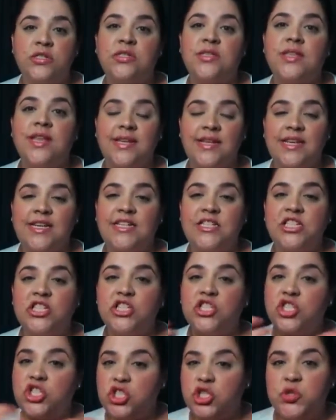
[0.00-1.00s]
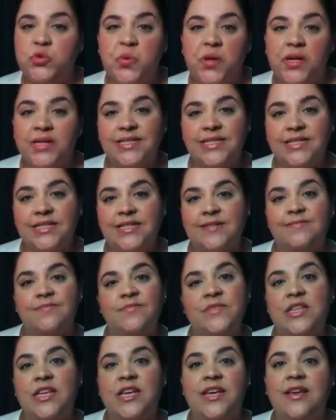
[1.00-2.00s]
They need to chew on
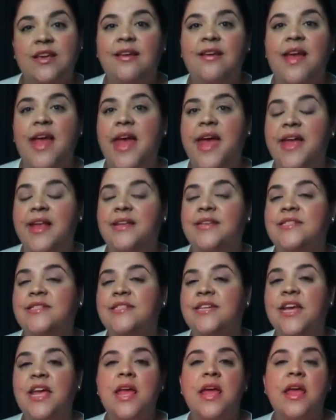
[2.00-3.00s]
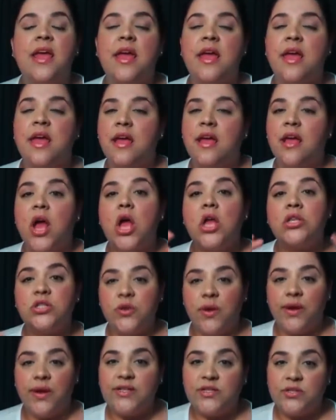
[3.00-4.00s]
something, and so I
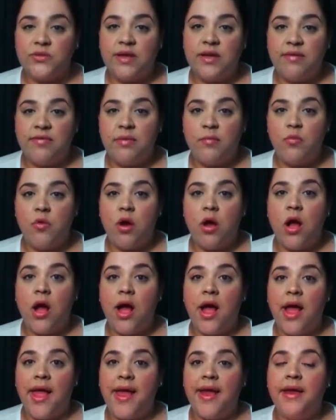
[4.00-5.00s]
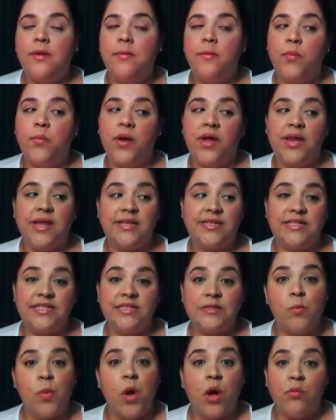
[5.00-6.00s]
do give them rawhide, but it's
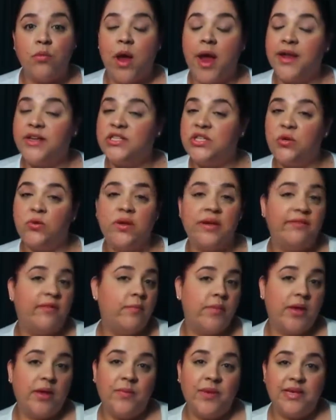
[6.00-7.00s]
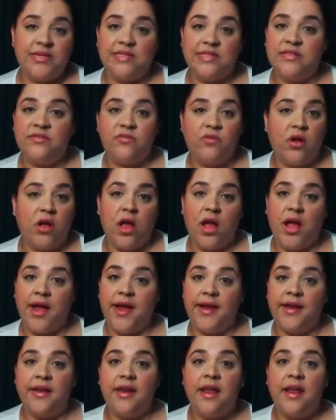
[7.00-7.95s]
small. I don't give them big pieces of rawhide.